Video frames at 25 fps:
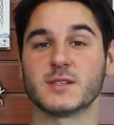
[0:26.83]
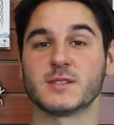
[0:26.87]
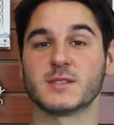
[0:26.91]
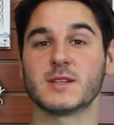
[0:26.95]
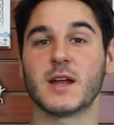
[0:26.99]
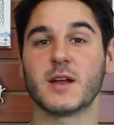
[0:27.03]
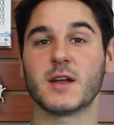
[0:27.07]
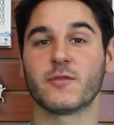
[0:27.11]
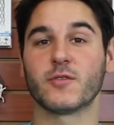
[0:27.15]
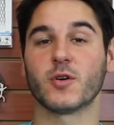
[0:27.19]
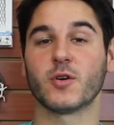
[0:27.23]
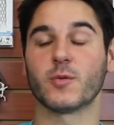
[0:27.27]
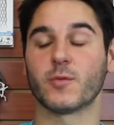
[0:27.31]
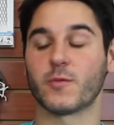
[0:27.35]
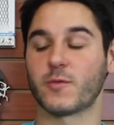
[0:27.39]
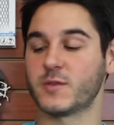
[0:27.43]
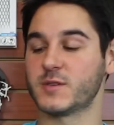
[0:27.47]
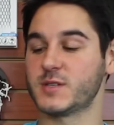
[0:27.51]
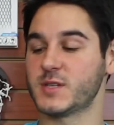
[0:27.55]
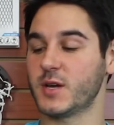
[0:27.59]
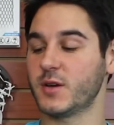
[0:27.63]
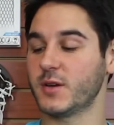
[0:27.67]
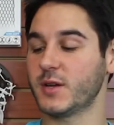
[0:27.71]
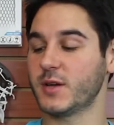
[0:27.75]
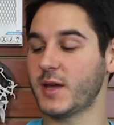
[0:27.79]
It's not available for
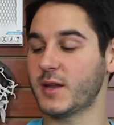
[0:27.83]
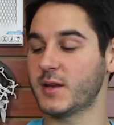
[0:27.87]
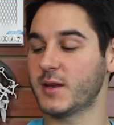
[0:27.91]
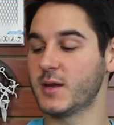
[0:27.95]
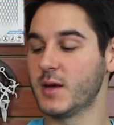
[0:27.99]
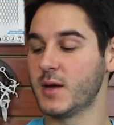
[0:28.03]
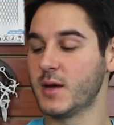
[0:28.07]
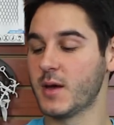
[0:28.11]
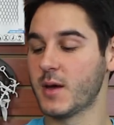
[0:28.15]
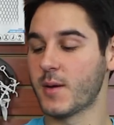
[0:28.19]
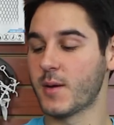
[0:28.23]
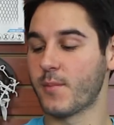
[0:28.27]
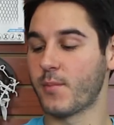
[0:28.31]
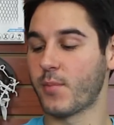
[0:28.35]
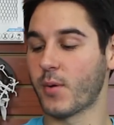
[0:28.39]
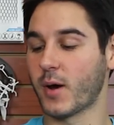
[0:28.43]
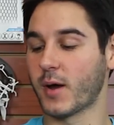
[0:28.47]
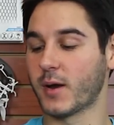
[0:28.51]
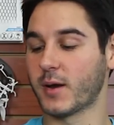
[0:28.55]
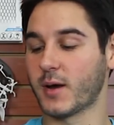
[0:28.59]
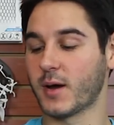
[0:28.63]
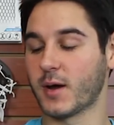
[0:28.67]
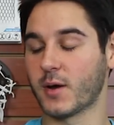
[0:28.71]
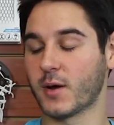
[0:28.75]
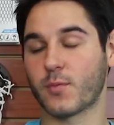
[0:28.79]
sale yet,
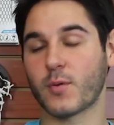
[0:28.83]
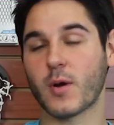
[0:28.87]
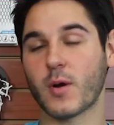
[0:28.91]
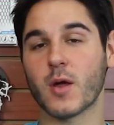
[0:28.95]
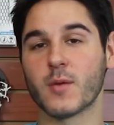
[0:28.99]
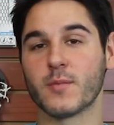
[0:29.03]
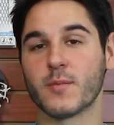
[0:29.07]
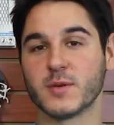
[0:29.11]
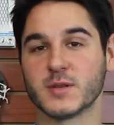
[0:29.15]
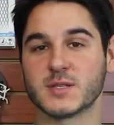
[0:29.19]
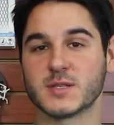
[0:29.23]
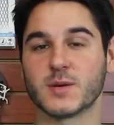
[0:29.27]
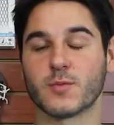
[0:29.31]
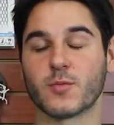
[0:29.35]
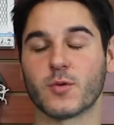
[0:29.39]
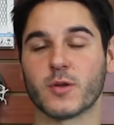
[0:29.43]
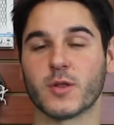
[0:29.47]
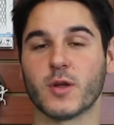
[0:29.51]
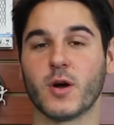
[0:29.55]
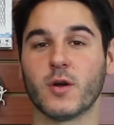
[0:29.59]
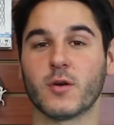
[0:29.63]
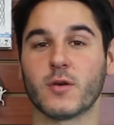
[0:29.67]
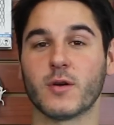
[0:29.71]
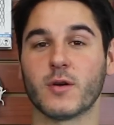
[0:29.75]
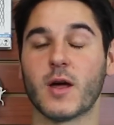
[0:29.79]
but uh, probably be somewhere in
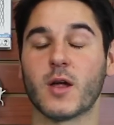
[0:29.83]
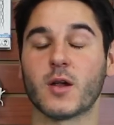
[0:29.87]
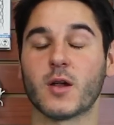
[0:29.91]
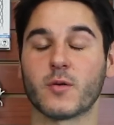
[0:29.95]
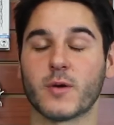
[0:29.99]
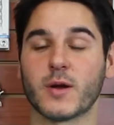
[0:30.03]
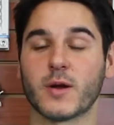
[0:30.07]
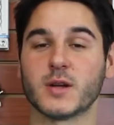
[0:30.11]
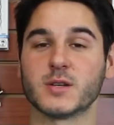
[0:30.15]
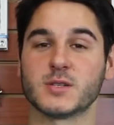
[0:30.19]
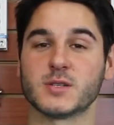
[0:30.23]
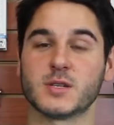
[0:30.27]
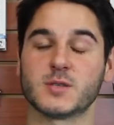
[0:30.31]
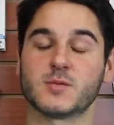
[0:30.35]
the $100 range.